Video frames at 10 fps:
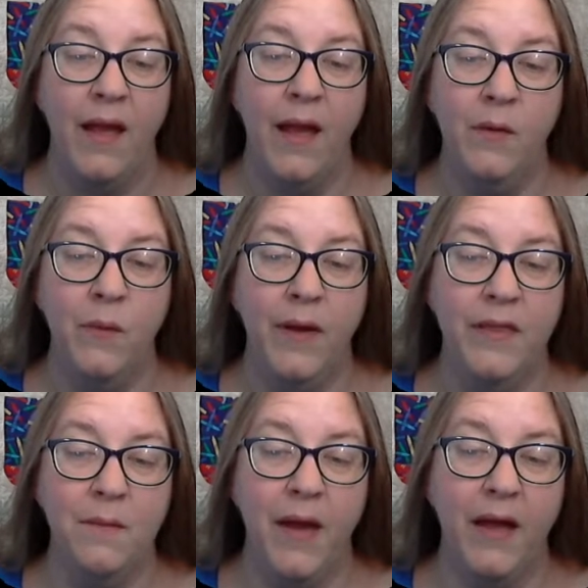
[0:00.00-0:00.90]
And when
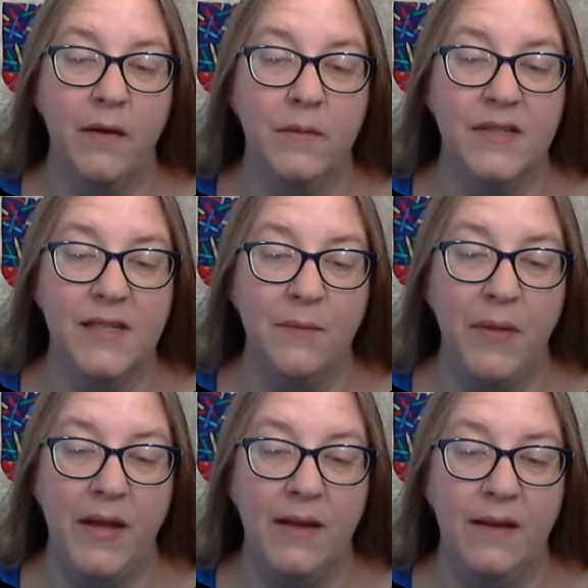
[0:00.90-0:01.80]
the matter was
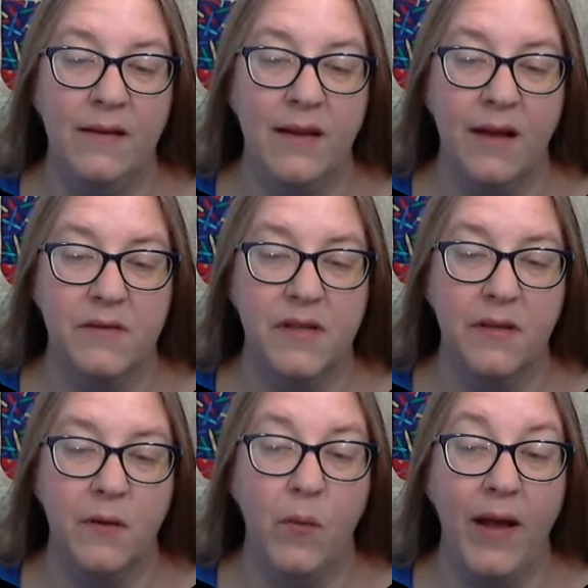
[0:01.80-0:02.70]
debated in council,
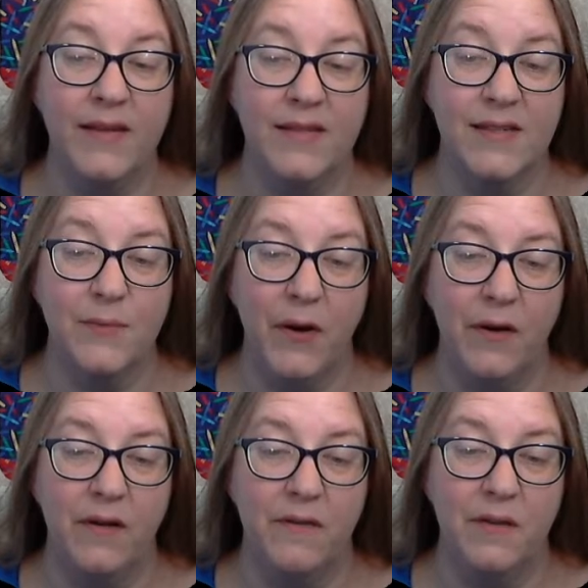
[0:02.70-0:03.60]
the wisest
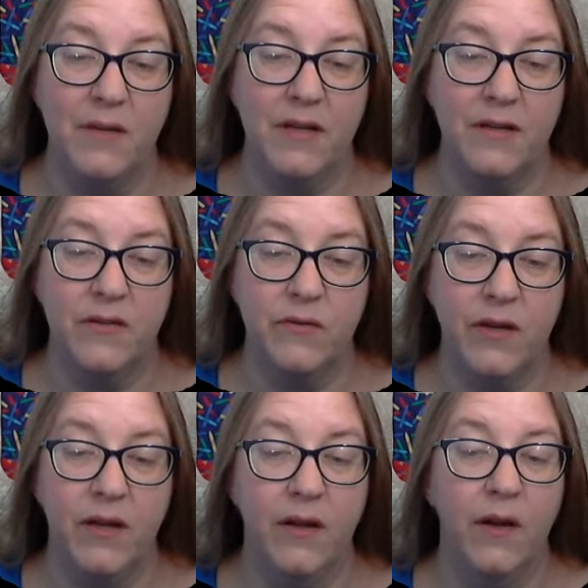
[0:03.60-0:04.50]
part of the
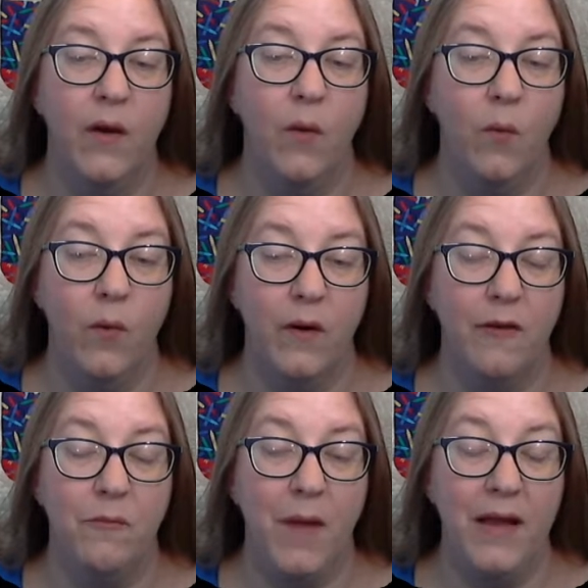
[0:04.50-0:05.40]
ministry were
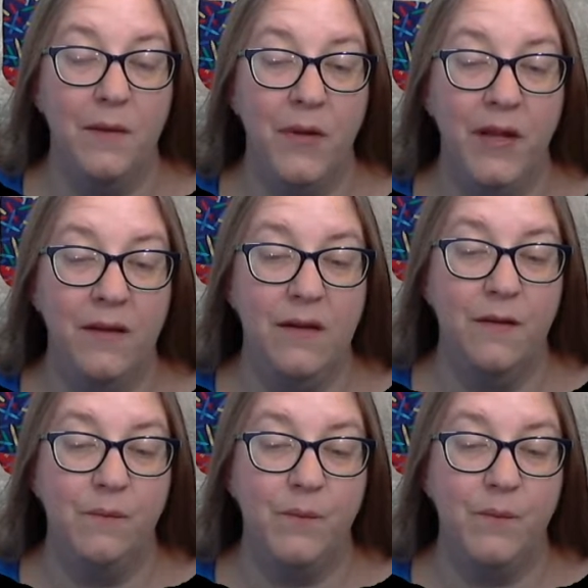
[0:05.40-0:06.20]
of my opinion.